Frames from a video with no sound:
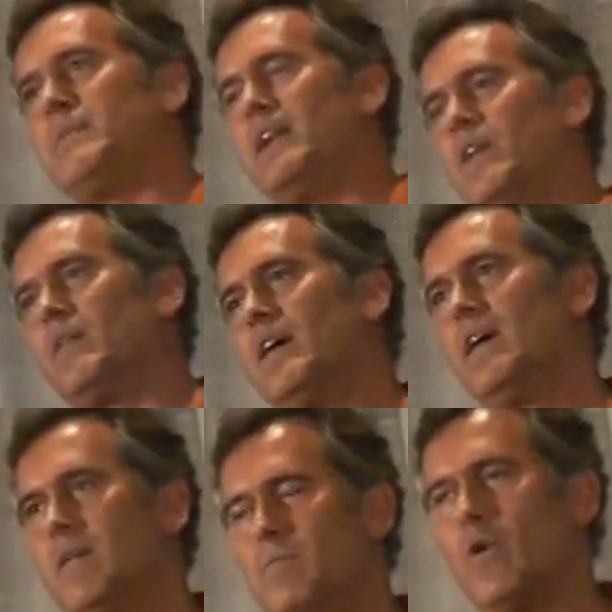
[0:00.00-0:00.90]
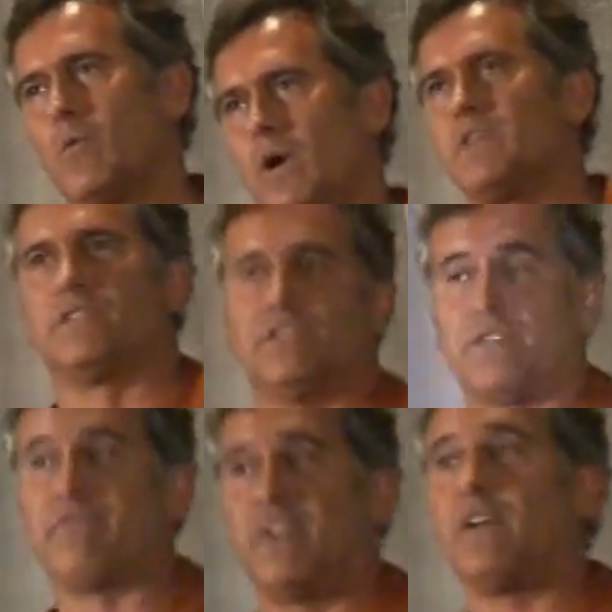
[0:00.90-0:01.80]
made it more wondrous, it's
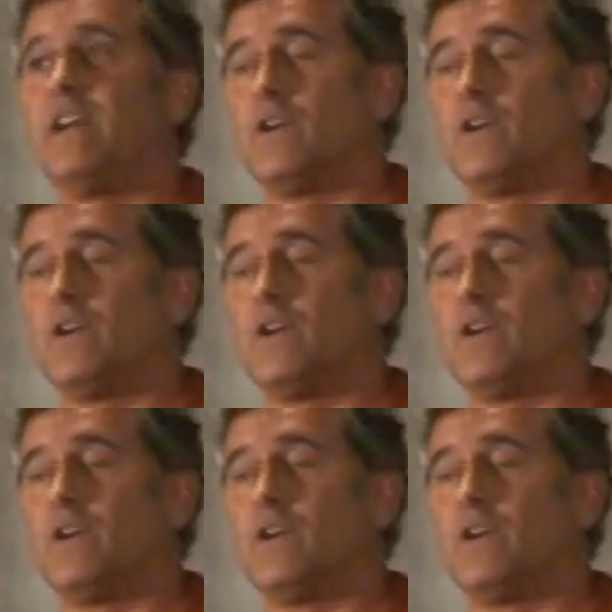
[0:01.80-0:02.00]
a very